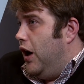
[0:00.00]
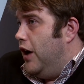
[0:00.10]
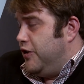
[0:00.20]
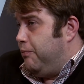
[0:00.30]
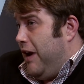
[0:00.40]

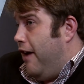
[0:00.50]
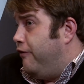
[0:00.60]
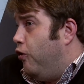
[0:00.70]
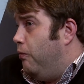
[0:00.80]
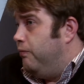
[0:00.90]
as a
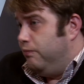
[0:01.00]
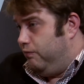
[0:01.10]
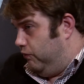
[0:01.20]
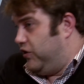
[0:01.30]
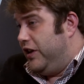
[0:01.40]
platform
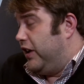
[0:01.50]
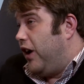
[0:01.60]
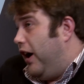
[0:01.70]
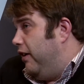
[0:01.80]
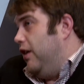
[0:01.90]
that
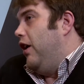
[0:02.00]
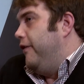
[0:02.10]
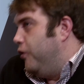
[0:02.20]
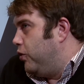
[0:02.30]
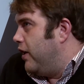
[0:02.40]
I
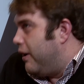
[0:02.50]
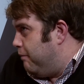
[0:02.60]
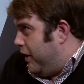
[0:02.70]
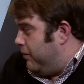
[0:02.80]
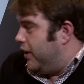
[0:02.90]
feel can
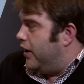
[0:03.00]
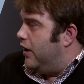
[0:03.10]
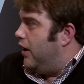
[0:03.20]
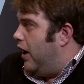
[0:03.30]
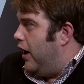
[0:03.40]
compete with it.
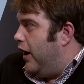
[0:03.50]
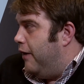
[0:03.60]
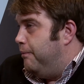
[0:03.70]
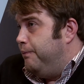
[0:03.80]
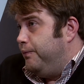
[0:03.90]

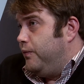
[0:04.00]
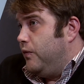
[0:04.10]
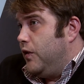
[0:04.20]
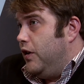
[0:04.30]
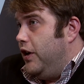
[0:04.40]

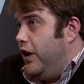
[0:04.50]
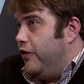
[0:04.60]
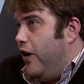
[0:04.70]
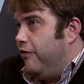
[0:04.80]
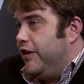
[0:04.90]

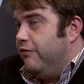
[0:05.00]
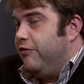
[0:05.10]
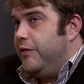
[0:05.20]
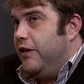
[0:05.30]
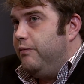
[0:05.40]
You've got everything
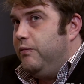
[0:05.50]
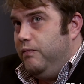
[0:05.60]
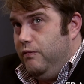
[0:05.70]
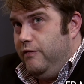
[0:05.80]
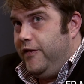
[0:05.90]
from the
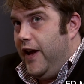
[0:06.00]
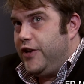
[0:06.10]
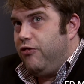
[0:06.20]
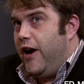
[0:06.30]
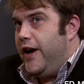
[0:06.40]

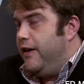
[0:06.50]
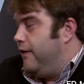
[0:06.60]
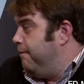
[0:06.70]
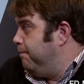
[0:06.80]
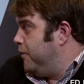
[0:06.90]
flash array,
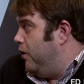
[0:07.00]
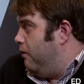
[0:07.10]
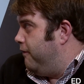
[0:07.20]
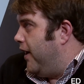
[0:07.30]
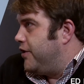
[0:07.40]

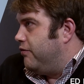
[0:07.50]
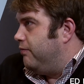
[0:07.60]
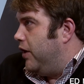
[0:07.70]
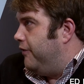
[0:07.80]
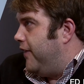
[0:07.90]
all flash
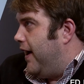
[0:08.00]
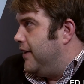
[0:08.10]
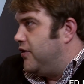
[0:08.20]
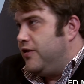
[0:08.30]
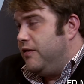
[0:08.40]

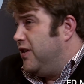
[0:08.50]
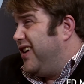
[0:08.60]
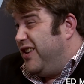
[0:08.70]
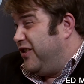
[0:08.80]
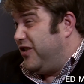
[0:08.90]
FAS.
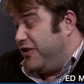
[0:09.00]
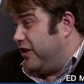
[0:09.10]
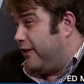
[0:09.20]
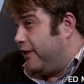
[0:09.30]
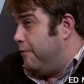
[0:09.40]
It's just such
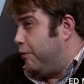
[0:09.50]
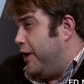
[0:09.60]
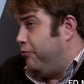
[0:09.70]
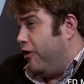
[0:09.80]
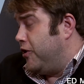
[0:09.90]
a
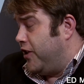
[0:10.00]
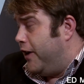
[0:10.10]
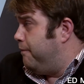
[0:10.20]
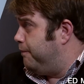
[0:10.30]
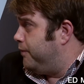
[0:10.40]
complete product
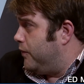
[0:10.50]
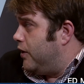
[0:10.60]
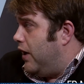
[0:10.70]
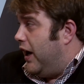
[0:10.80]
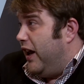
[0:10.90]
set,
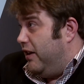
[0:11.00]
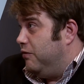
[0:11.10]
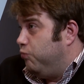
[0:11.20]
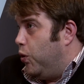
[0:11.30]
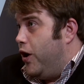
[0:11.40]
and it
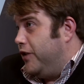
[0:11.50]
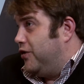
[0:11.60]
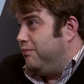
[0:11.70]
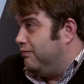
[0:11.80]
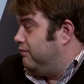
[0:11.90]
works.